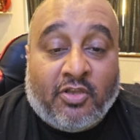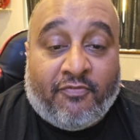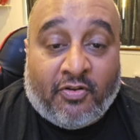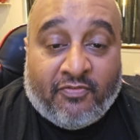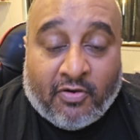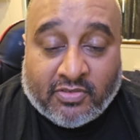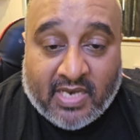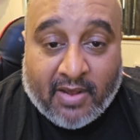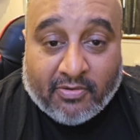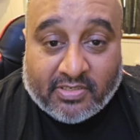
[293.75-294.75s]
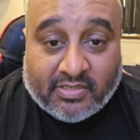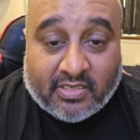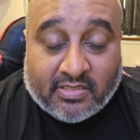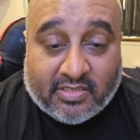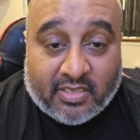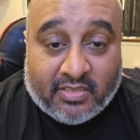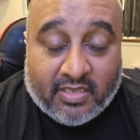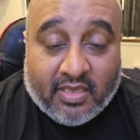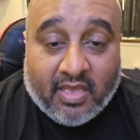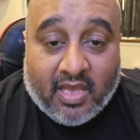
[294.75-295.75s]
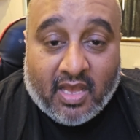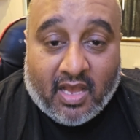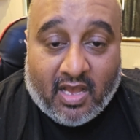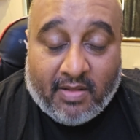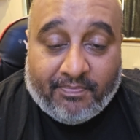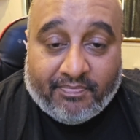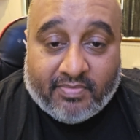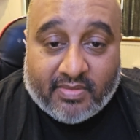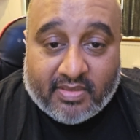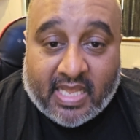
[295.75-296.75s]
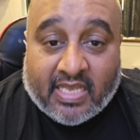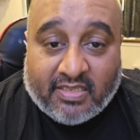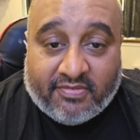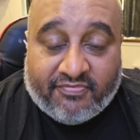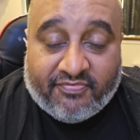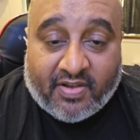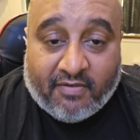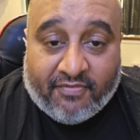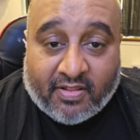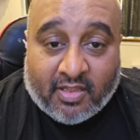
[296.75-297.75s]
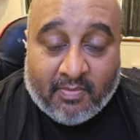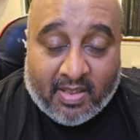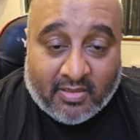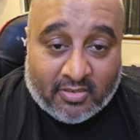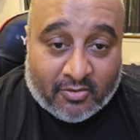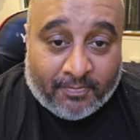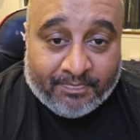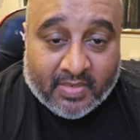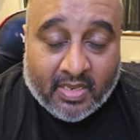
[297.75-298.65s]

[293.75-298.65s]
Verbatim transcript: So for, as far as Larys is concerned, um, that is fu- fundamental.